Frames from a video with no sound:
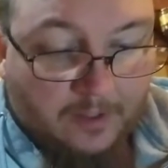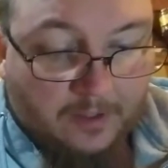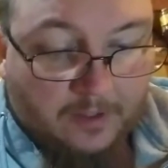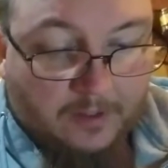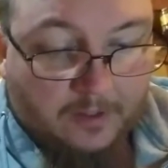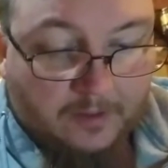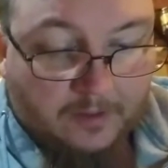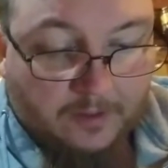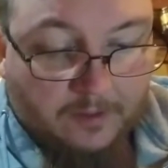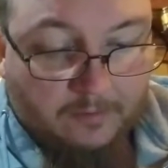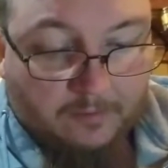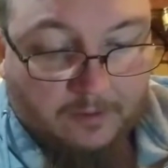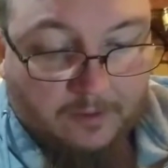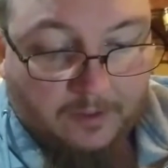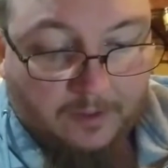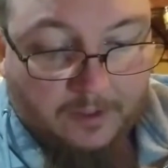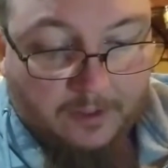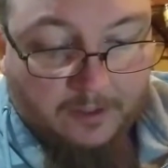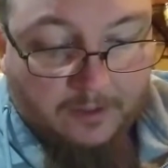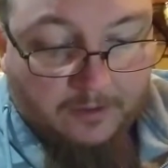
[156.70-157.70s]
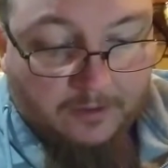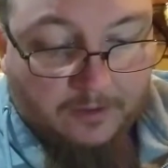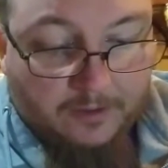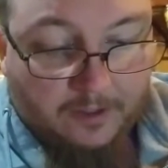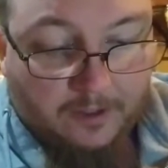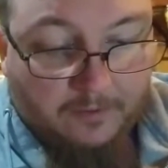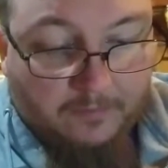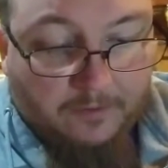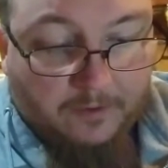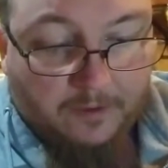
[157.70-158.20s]
because it will
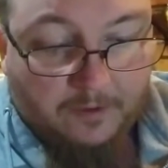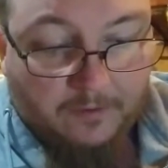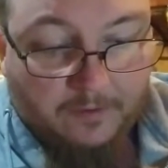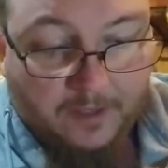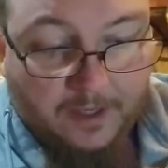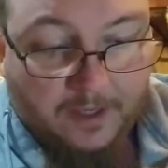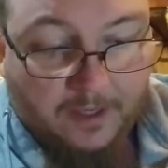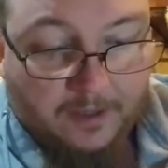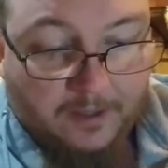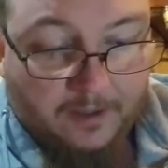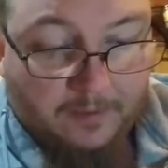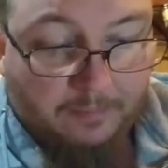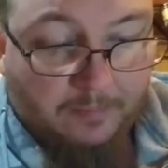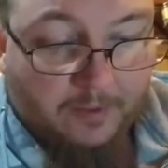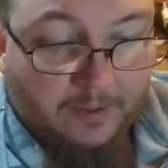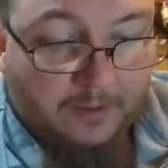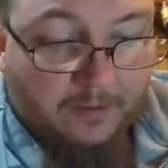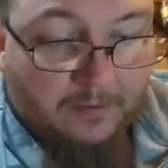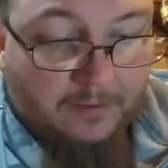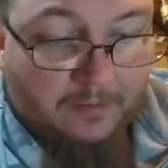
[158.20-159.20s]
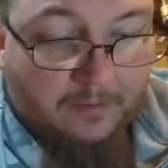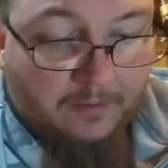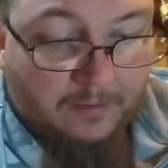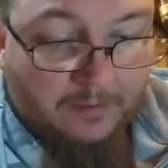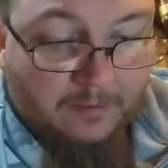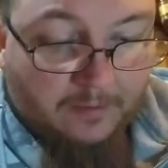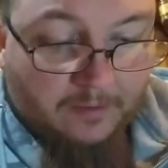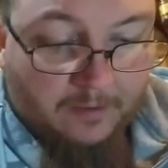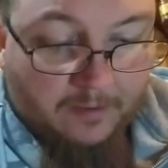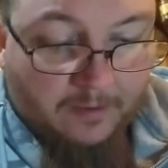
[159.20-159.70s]
soften all that up and
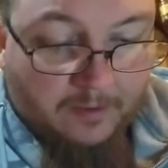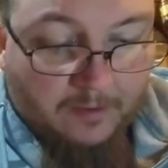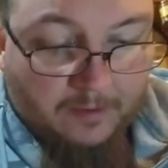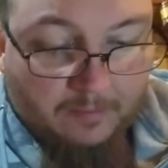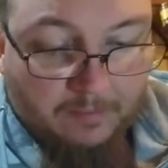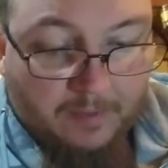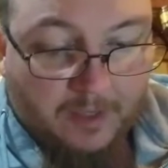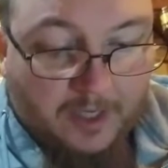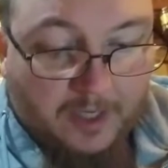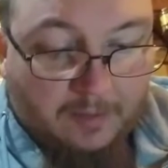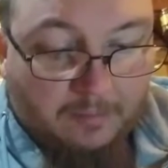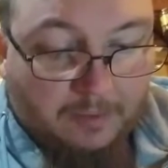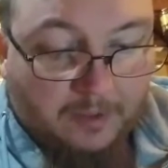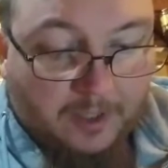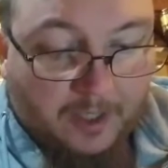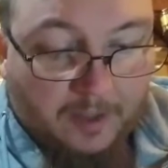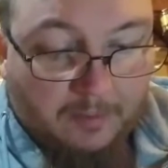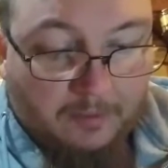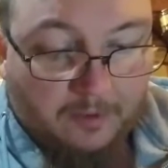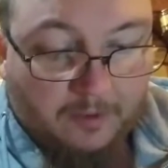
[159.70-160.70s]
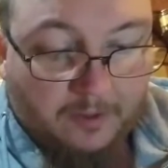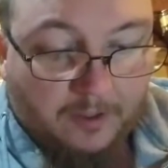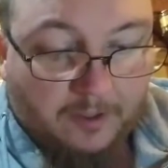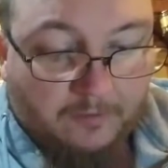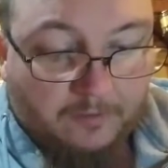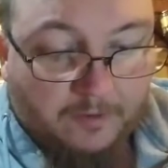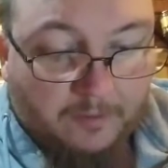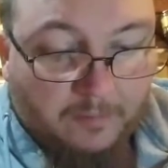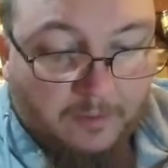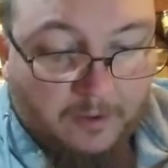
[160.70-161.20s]
make it pliable
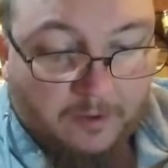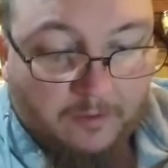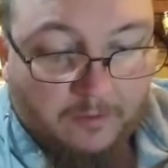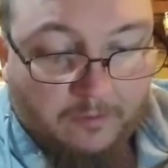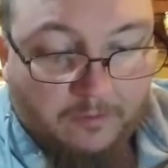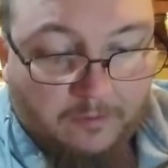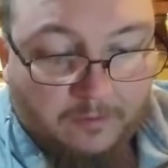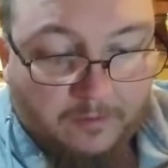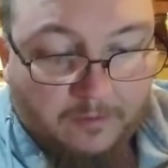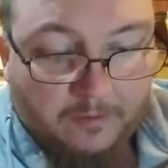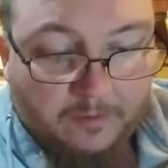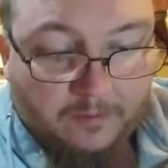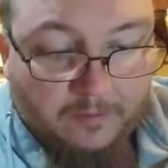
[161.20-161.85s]
enough to move.